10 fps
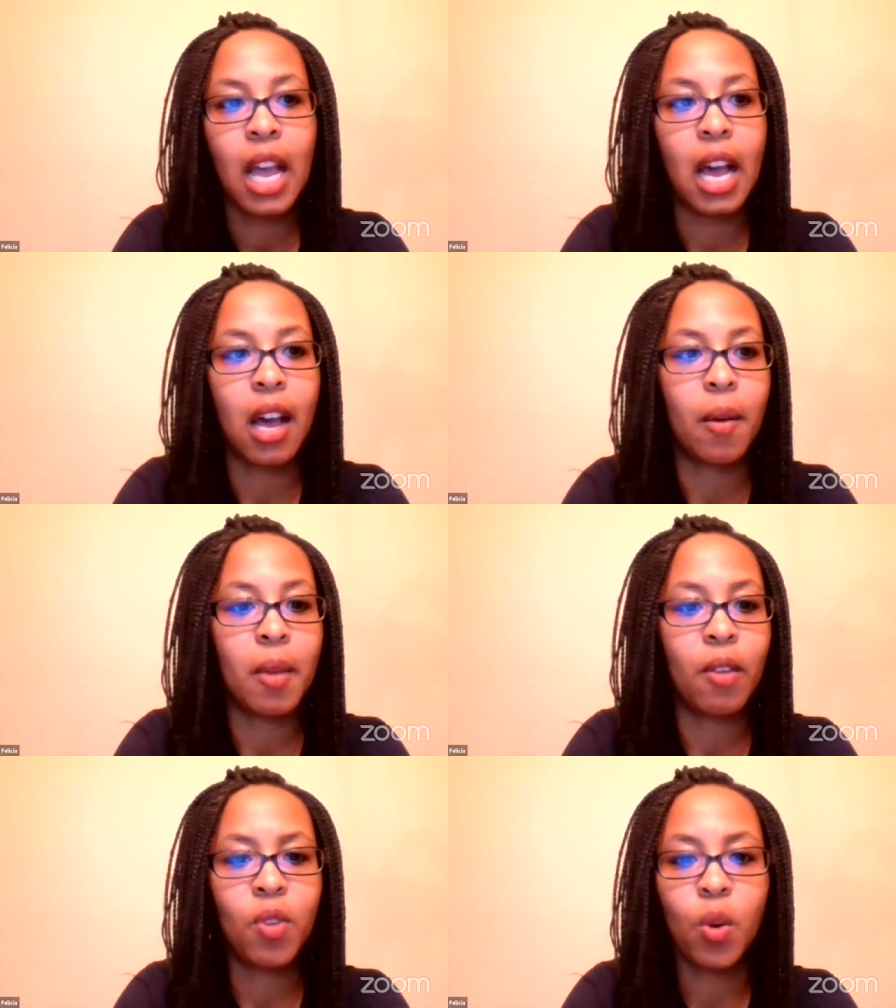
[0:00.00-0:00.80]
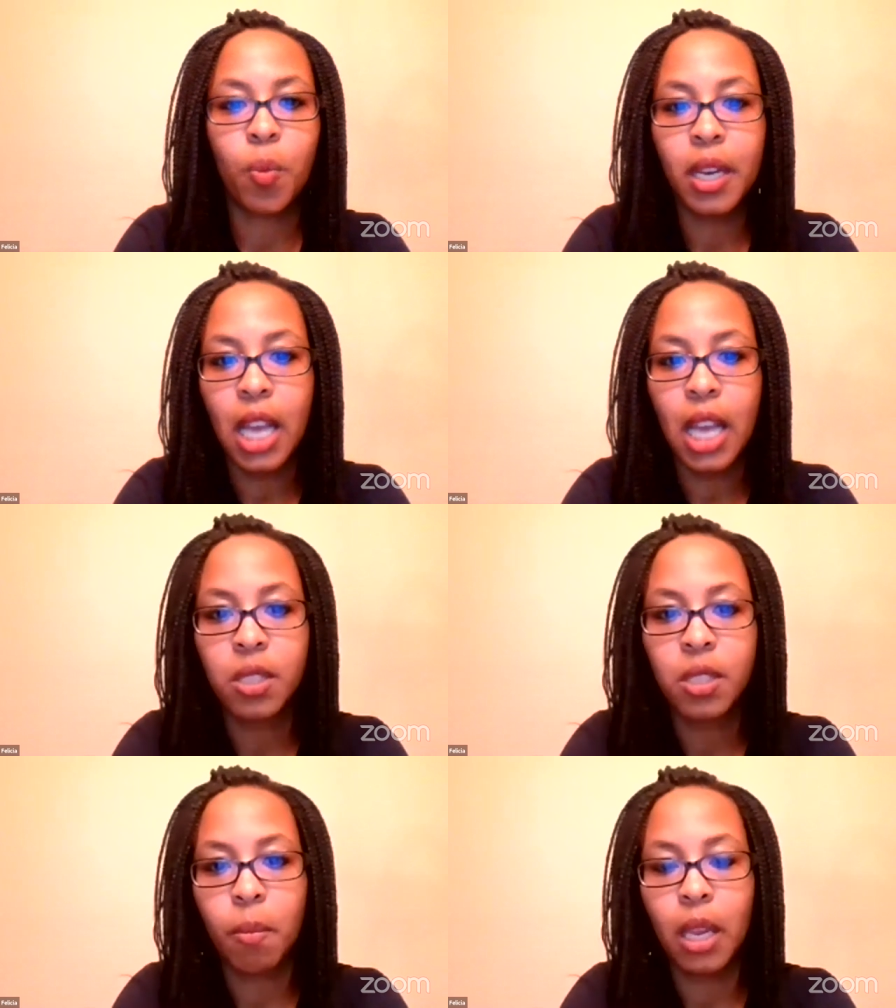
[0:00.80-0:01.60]
If you reach out
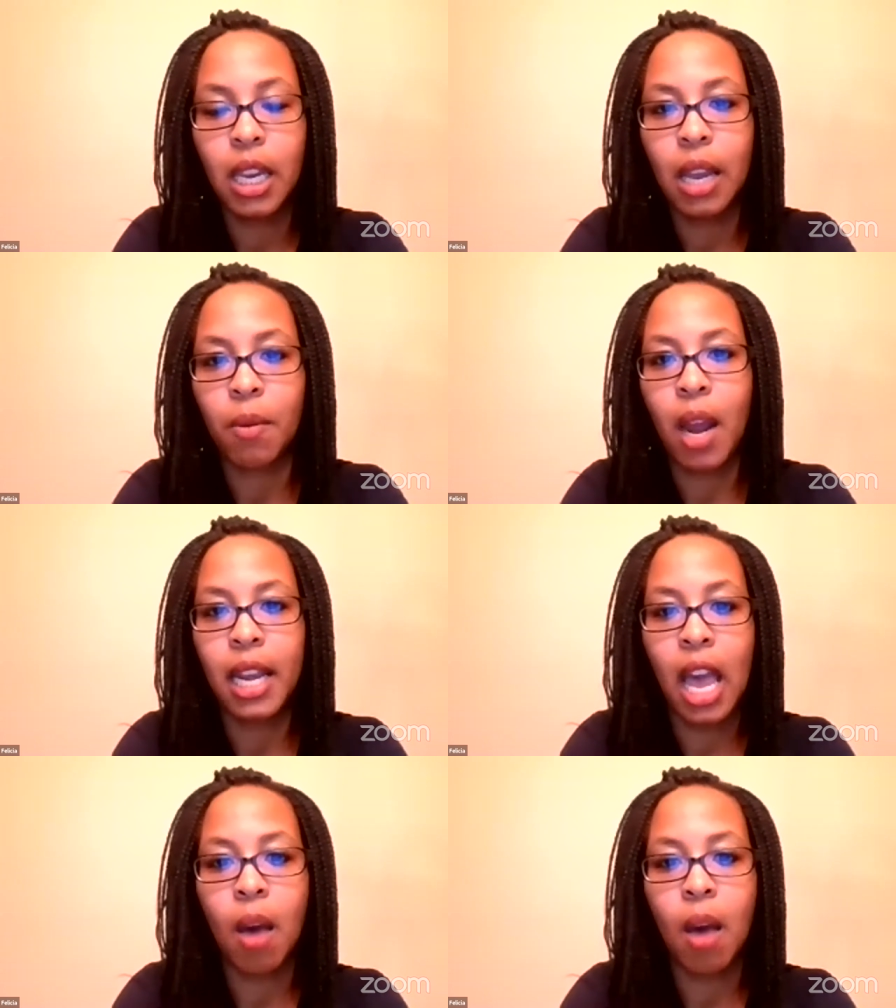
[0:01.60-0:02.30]
to me right now,